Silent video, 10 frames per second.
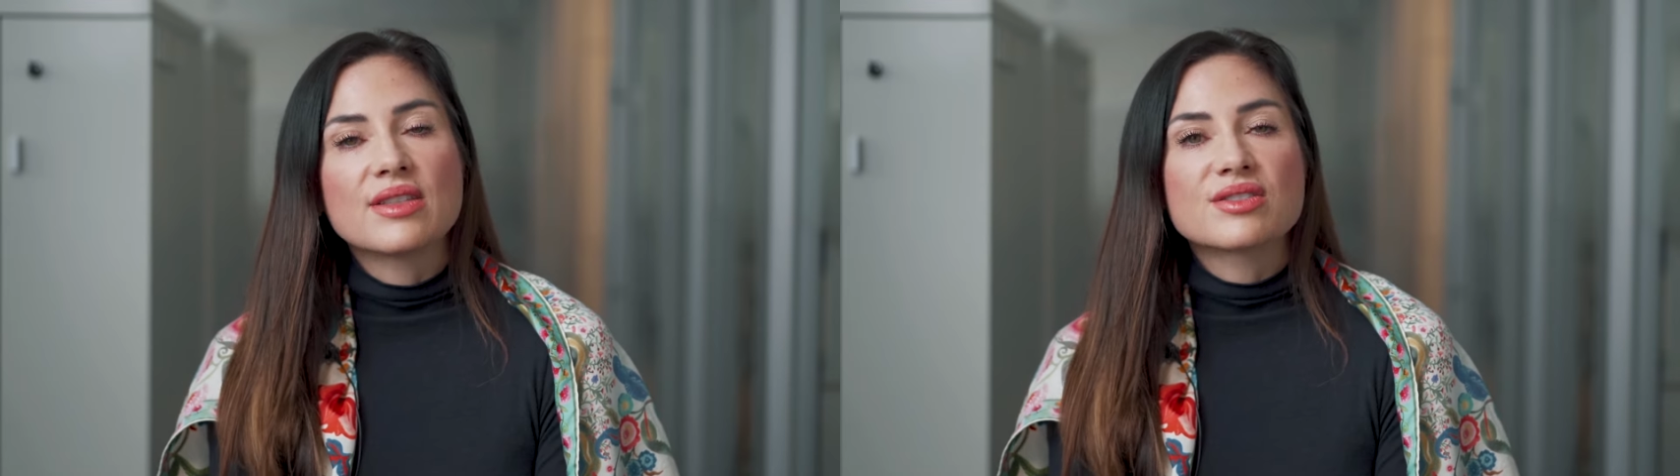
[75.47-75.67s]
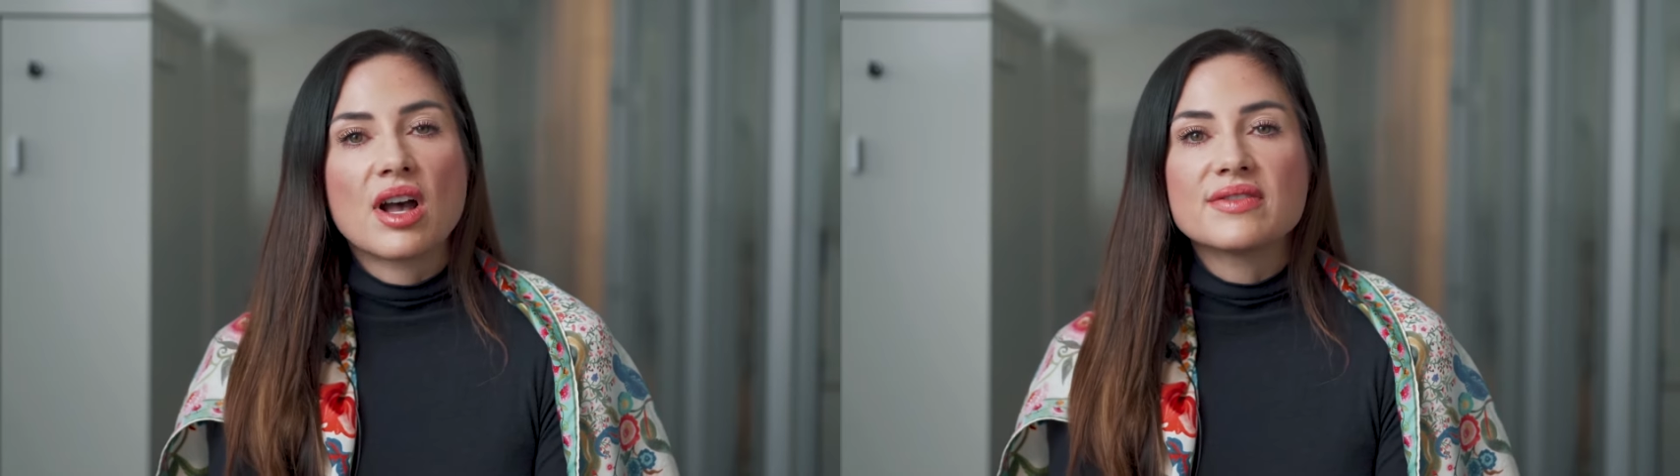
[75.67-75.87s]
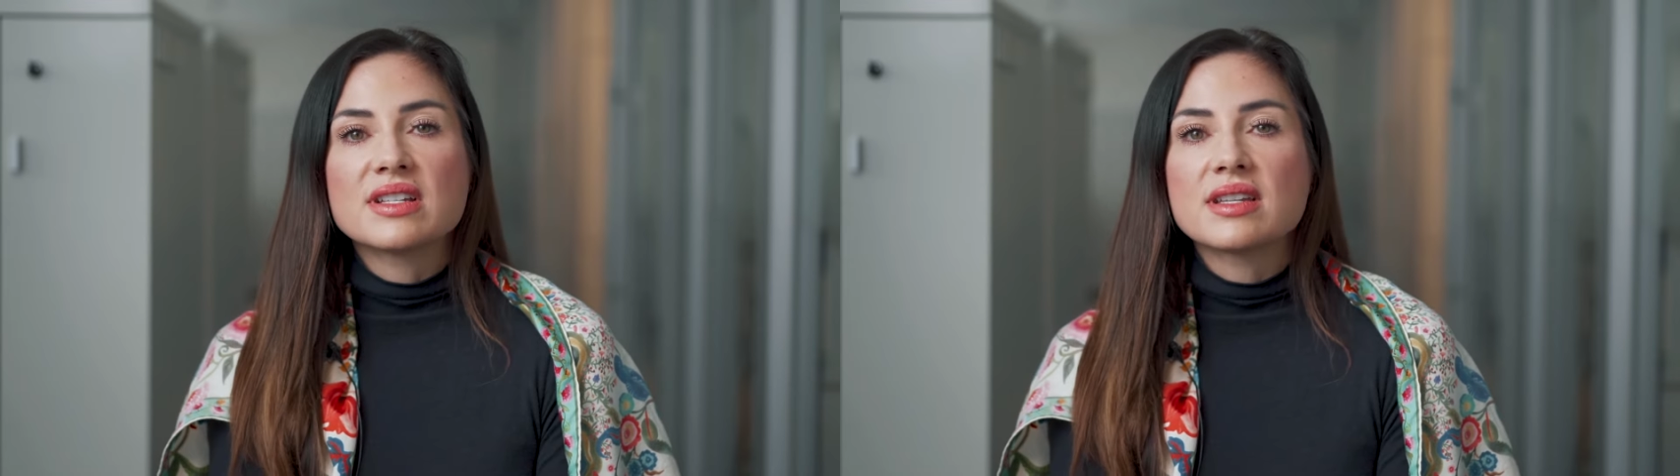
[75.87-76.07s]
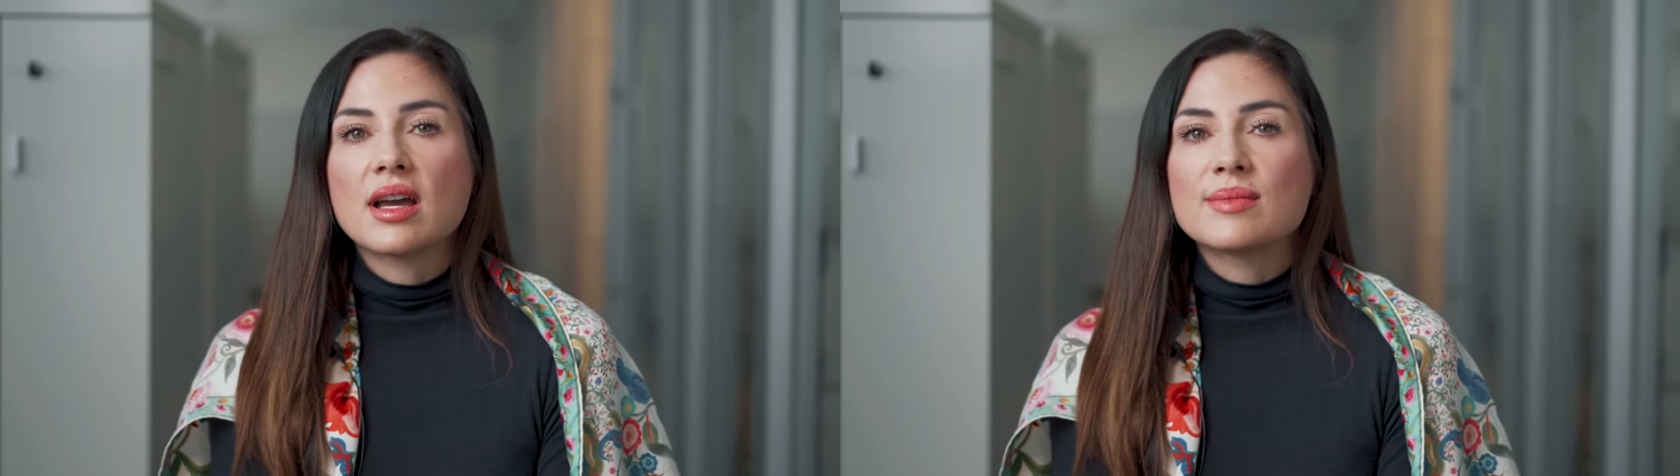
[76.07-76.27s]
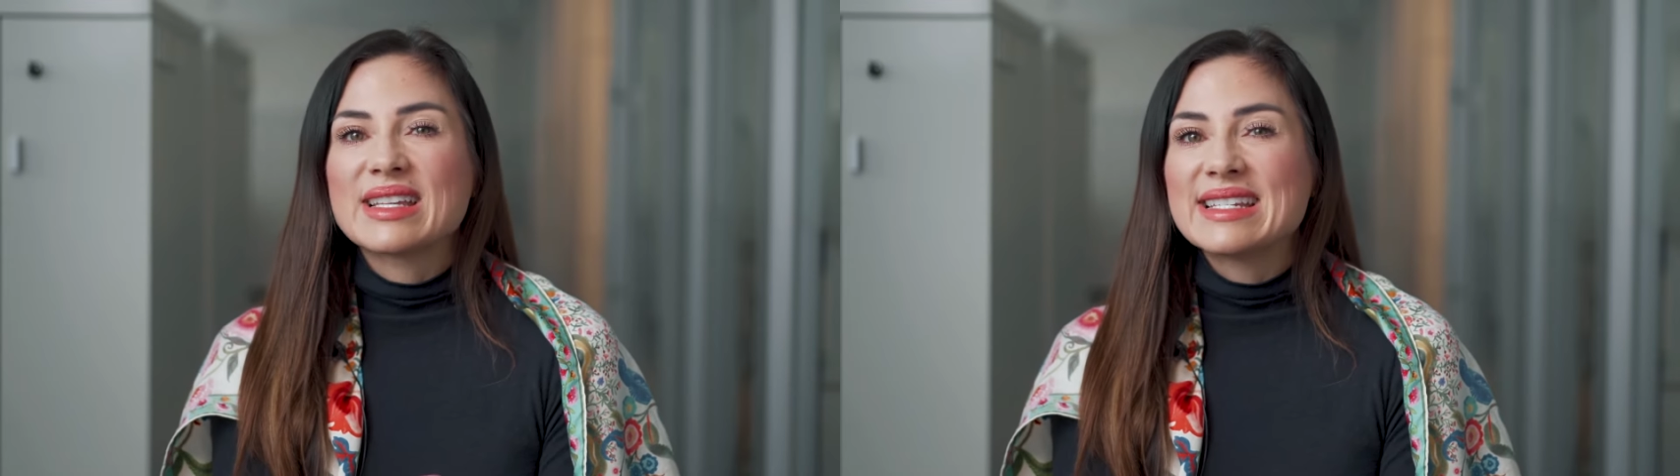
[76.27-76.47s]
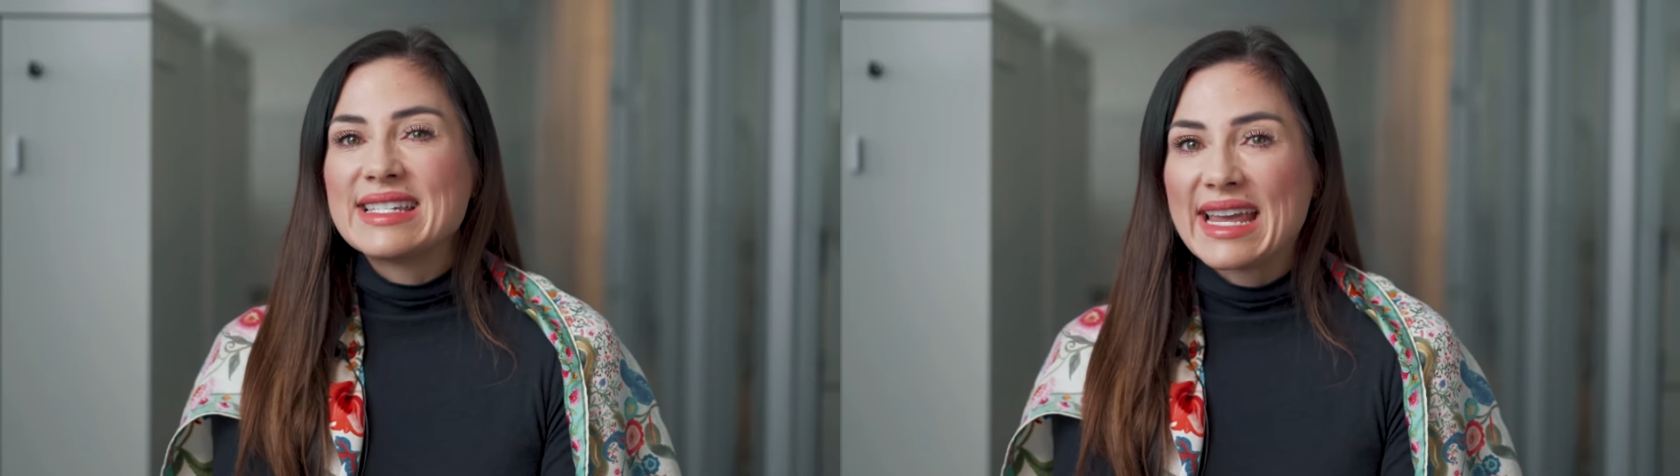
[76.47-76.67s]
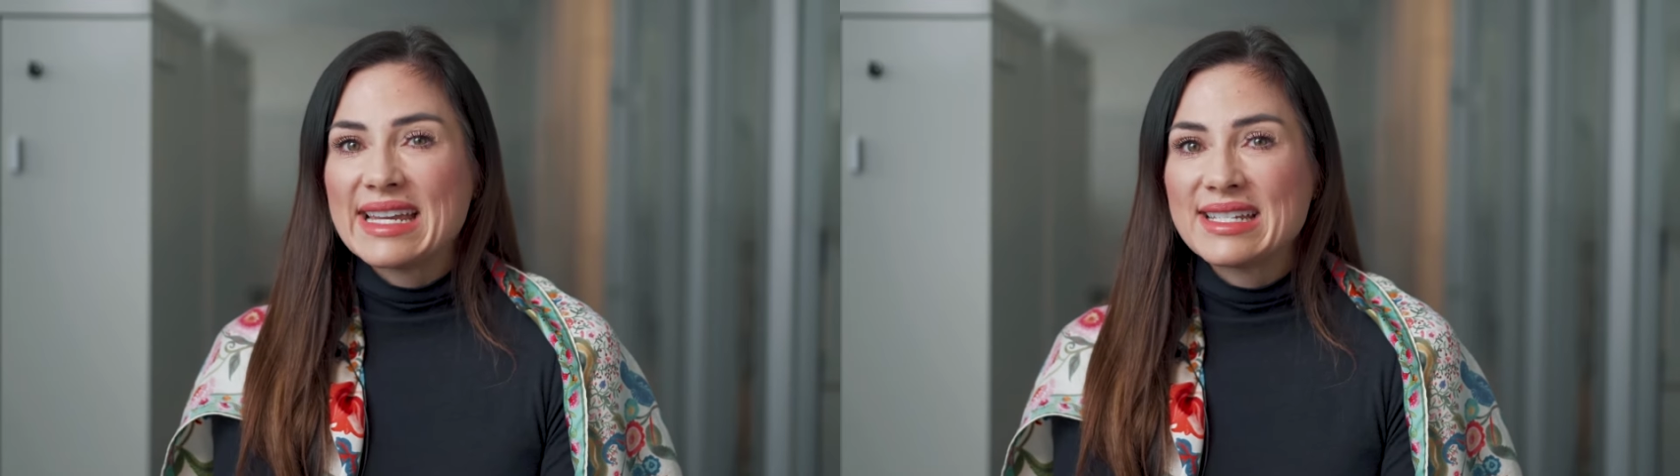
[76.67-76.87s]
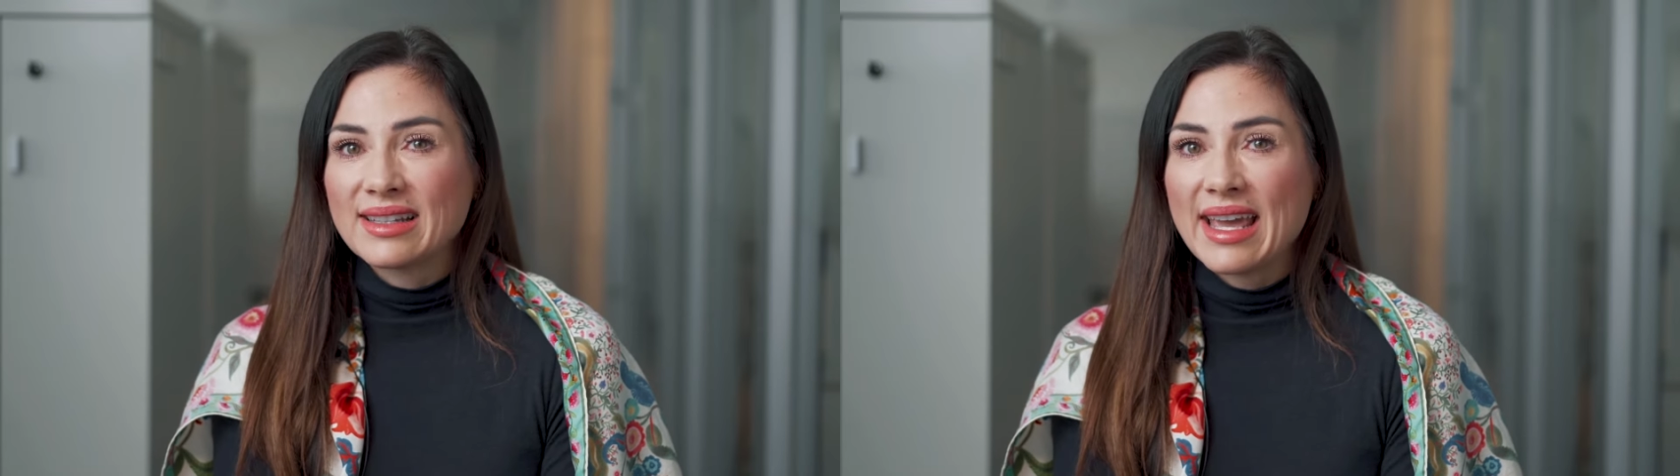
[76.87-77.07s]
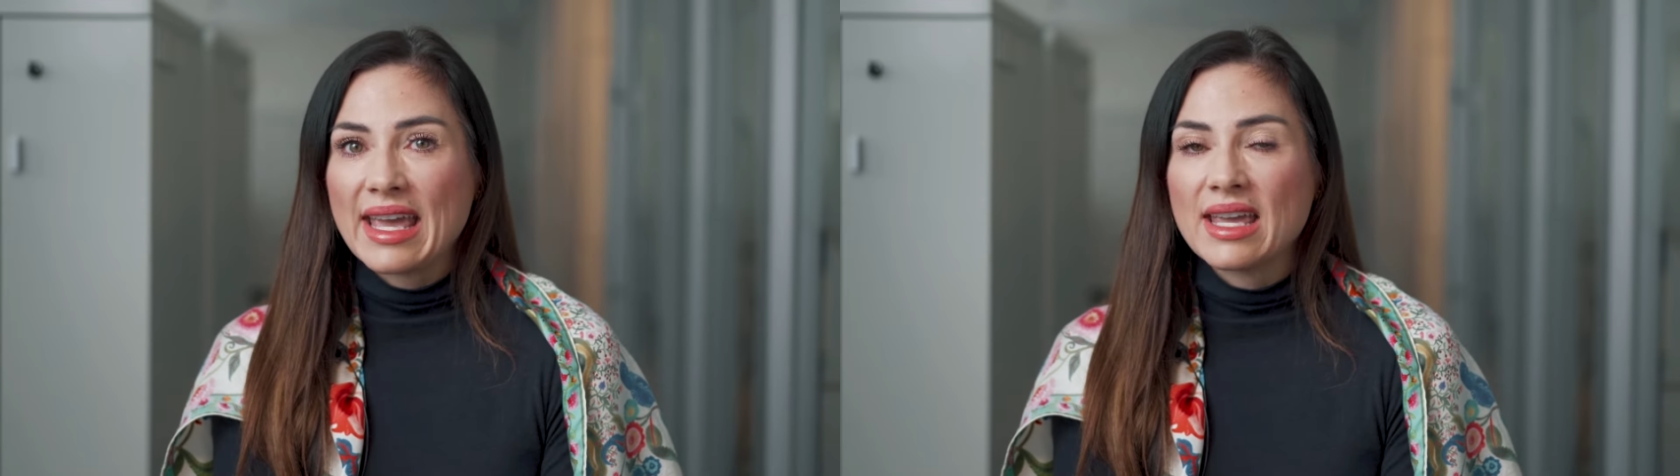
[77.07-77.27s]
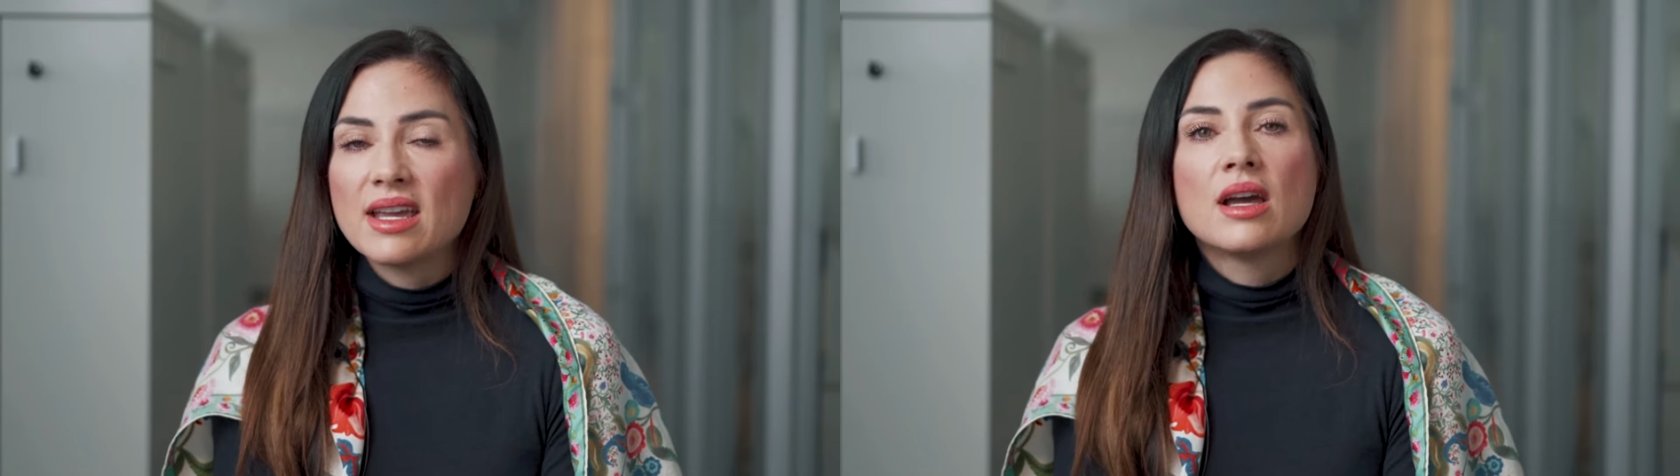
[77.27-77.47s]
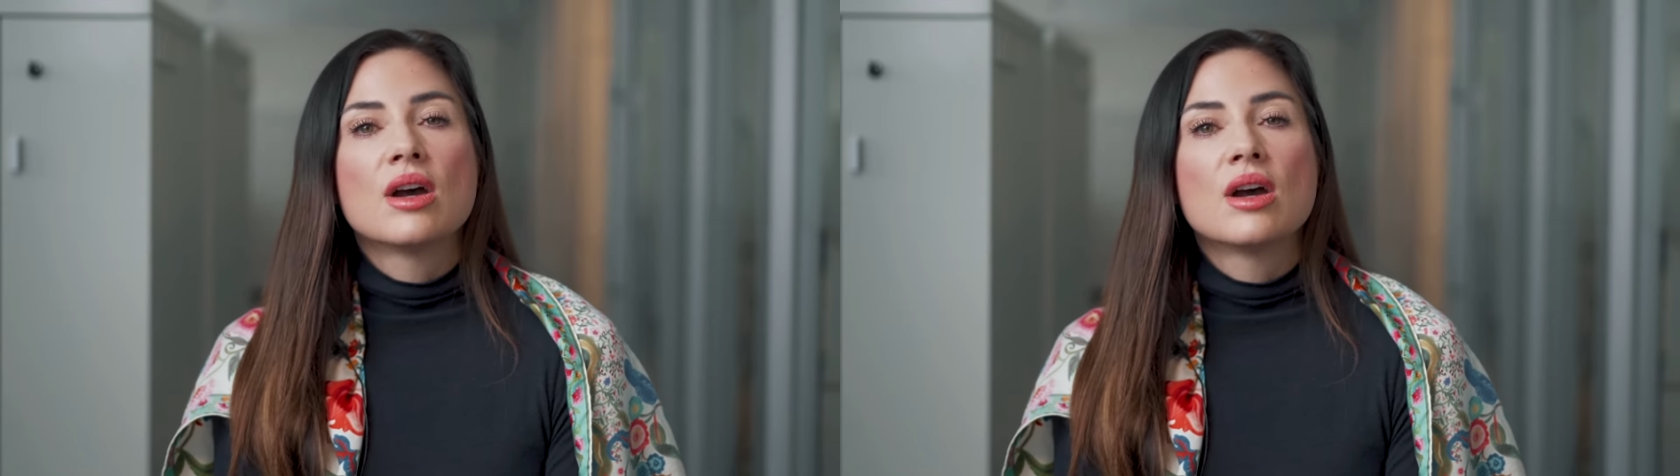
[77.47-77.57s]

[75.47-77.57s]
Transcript: there's oftentimes a day delay